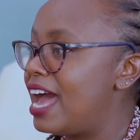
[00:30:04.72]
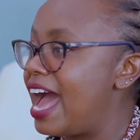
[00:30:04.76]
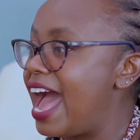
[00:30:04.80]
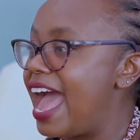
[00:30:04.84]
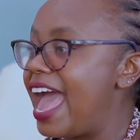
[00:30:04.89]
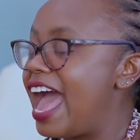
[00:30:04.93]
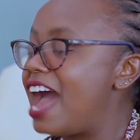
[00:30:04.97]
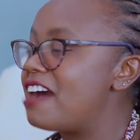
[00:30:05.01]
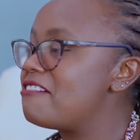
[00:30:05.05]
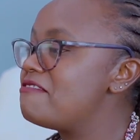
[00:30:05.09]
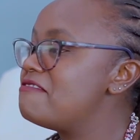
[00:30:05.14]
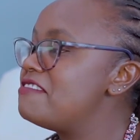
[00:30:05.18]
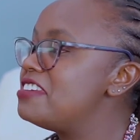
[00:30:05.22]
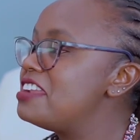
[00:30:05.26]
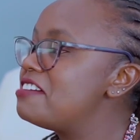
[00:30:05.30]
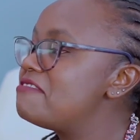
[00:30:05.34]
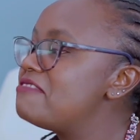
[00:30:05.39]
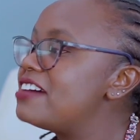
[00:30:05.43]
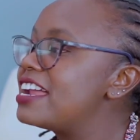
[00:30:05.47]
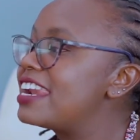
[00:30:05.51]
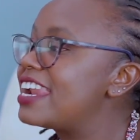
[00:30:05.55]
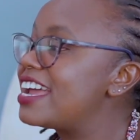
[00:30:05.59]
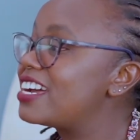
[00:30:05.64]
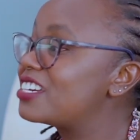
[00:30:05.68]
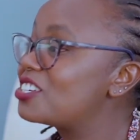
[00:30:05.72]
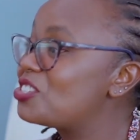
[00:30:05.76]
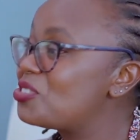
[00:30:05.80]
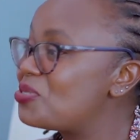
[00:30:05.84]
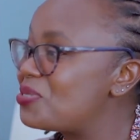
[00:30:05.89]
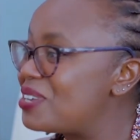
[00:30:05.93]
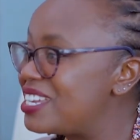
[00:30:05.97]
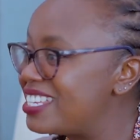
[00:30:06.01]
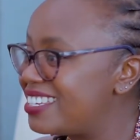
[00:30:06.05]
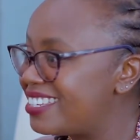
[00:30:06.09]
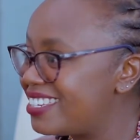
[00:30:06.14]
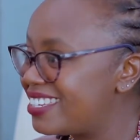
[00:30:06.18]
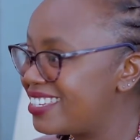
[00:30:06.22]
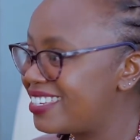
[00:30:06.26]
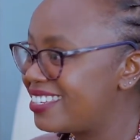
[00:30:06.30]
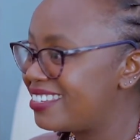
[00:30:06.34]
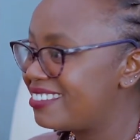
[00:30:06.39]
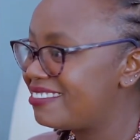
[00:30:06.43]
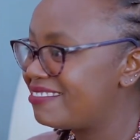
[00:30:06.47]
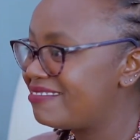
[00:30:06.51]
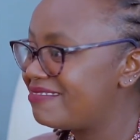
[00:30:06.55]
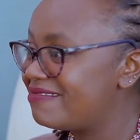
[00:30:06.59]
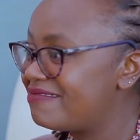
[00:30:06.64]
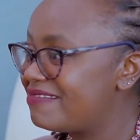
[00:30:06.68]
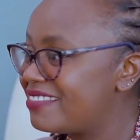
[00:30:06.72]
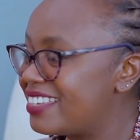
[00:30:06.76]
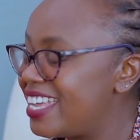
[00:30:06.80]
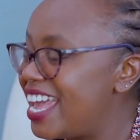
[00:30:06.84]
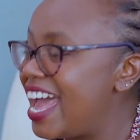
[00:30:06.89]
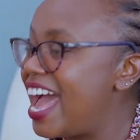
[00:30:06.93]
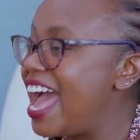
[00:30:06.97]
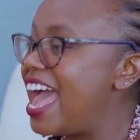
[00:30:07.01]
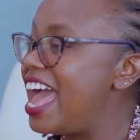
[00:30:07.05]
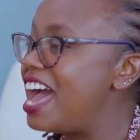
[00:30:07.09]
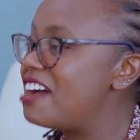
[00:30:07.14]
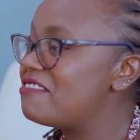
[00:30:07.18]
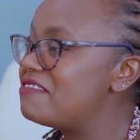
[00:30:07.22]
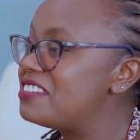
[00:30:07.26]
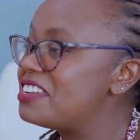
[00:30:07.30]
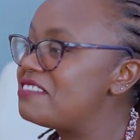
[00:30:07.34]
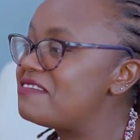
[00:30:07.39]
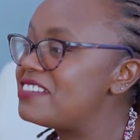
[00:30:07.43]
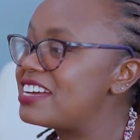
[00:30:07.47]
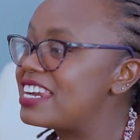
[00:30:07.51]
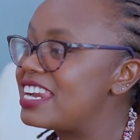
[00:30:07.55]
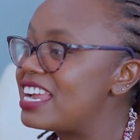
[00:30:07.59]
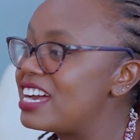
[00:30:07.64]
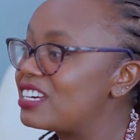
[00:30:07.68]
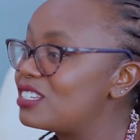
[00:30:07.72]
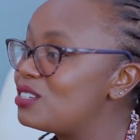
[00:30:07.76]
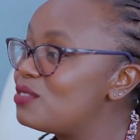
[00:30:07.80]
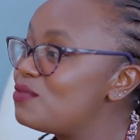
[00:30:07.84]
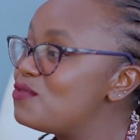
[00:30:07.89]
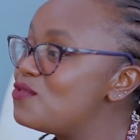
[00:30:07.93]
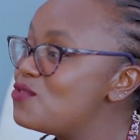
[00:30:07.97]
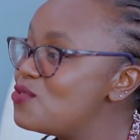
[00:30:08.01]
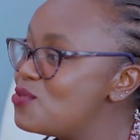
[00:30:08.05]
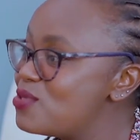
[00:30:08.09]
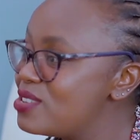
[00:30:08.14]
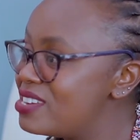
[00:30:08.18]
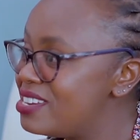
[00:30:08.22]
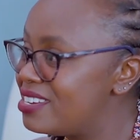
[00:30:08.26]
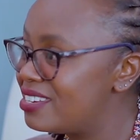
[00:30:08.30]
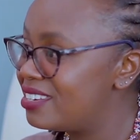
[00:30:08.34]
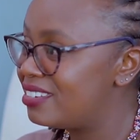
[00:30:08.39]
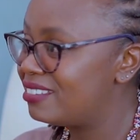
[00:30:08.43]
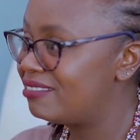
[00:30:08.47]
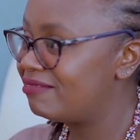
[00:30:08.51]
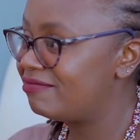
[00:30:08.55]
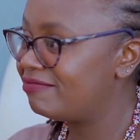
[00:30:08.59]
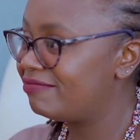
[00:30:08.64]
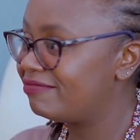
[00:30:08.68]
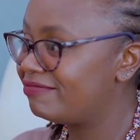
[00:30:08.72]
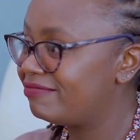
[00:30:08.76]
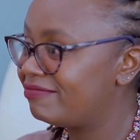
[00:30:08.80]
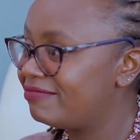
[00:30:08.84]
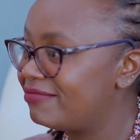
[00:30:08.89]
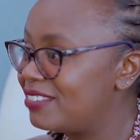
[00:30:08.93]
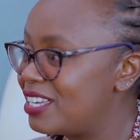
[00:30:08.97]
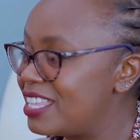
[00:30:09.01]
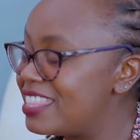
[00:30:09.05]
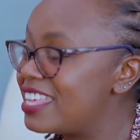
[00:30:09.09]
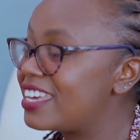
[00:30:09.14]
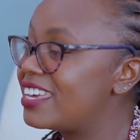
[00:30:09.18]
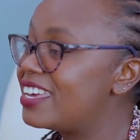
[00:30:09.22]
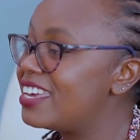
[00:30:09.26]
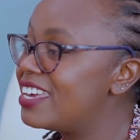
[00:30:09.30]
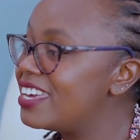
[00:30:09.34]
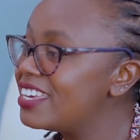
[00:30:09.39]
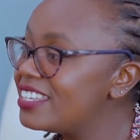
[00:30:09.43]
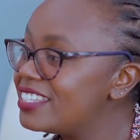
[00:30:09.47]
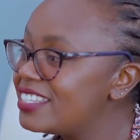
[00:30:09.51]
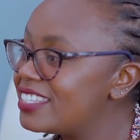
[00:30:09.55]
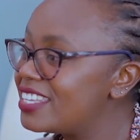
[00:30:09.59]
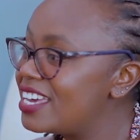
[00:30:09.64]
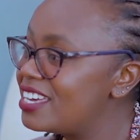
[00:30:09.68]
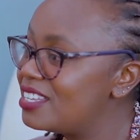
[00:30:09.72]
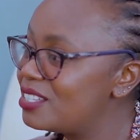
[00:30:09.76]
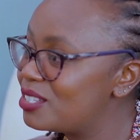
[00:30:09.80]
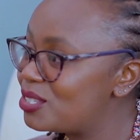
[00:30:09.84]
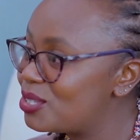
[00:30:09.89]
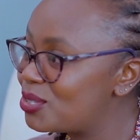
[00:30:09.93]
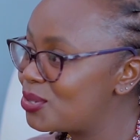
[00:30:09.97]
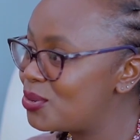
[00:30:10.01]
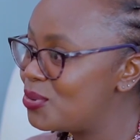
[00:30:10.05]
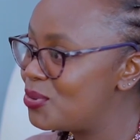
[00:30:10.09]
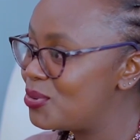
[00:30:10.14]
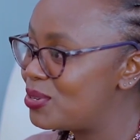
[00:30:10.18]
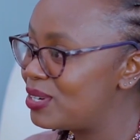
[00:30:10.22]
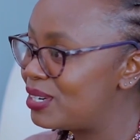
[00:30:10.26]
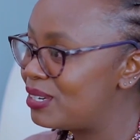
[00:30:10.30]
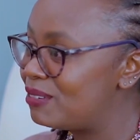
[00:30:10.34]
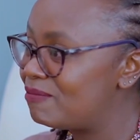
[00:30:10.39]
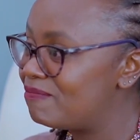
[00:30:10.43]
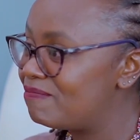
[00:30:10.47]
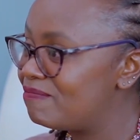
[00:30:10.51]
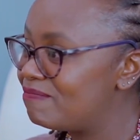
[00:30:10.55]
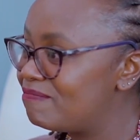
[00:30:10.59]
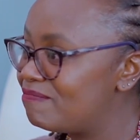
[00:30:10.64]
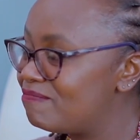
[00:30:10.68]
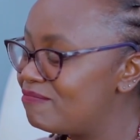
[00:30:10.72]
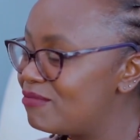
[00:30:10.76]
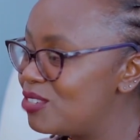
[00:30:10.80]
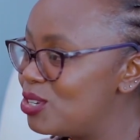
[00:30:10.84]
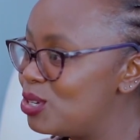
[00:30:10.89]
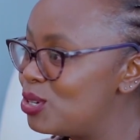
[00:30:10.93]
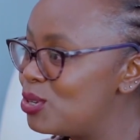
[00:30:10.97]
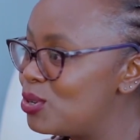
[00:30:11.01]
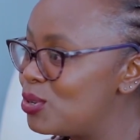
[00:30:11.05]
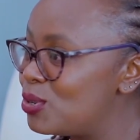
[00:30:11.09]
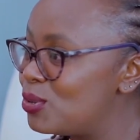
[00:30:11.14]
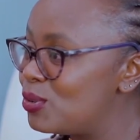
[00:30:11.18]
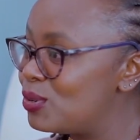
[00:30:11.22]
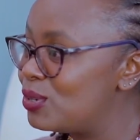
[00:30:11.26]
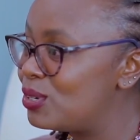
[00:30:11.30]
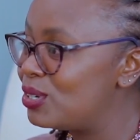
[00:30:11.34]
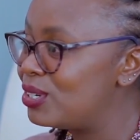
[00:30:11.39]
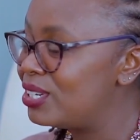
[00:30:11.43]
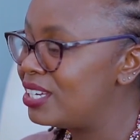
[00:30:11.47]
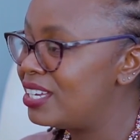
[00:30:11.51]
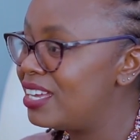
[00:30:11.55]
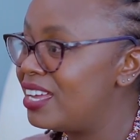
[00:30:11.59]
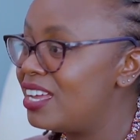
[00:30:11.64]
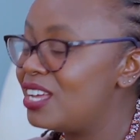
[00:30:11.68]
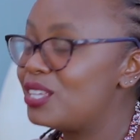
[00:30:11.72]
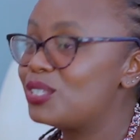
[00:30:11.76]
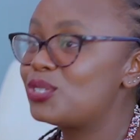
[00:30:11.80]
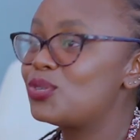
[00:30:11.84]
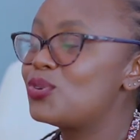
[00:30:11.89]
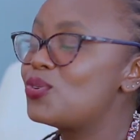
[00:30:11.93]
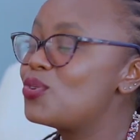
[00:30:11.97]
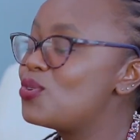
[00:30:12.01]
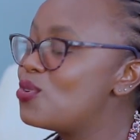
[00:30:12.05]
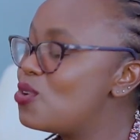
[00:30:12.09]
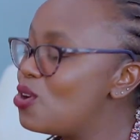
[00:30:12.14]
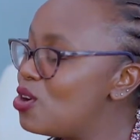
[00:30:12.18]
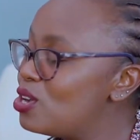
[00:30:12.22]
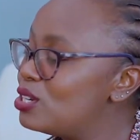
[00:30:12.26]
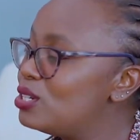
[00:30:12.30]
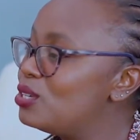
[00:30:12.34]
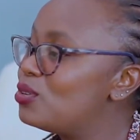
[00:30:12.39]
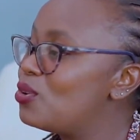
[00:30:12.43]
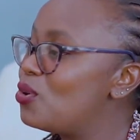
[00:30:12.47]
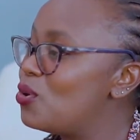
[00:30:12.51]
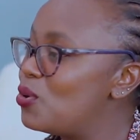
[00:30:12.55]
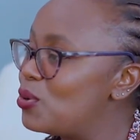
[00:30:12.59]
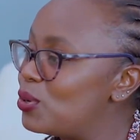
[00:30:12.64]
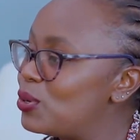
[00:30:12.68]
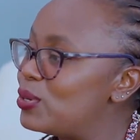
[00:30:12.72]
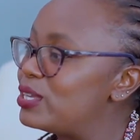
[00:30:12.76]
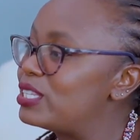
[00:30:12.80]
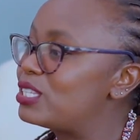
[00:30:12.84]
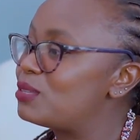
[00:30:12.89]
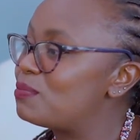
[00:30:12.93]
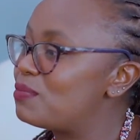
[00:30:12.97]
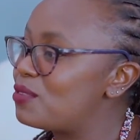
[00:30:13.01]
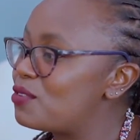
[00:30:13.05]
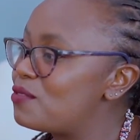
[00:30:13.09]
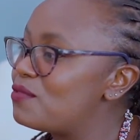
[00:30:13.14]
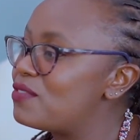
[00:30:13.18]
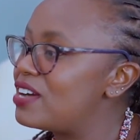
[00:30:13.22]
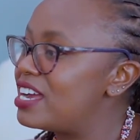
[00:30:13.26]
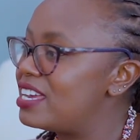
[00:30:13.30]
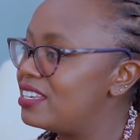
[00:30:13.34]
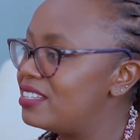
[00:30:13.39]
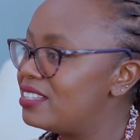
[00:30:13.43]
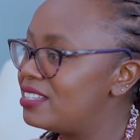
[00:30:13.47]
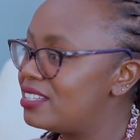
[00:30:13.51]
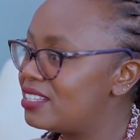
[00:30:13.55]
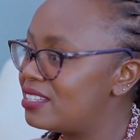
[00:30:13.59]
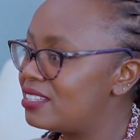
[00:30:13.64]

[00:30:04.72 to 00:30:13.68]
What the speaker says: I have never lacked rent. I have never lacked food. The kids are in school. You know, so God always provides.